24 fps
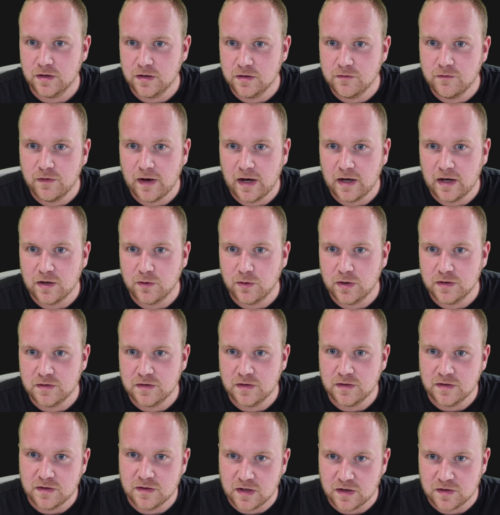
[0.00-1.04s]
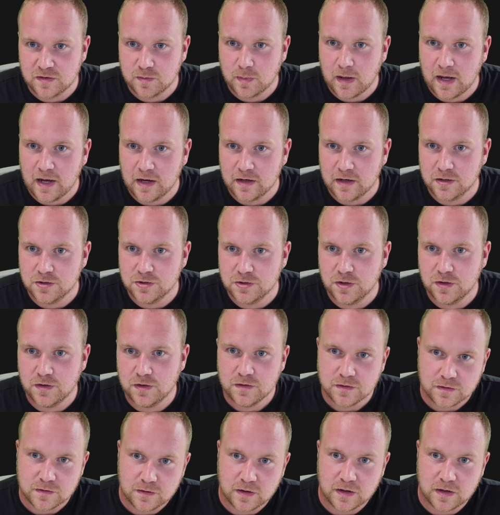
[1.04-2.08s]
evaluate to Nix packages,
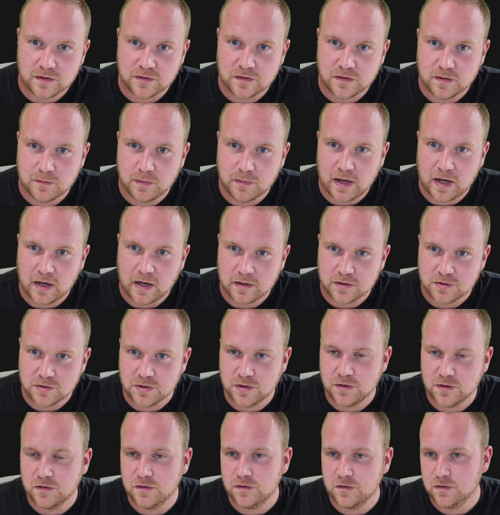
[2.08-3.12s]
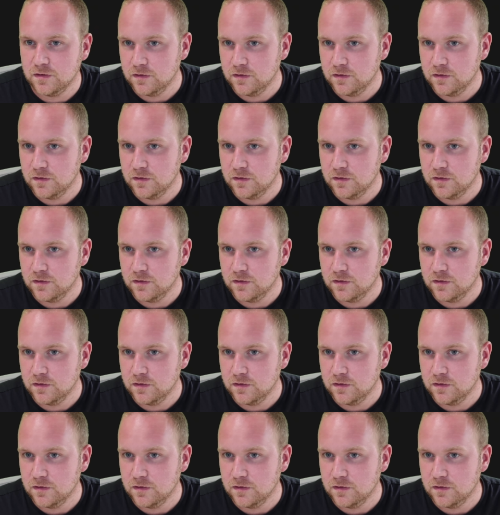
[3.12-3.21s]
legacy packages,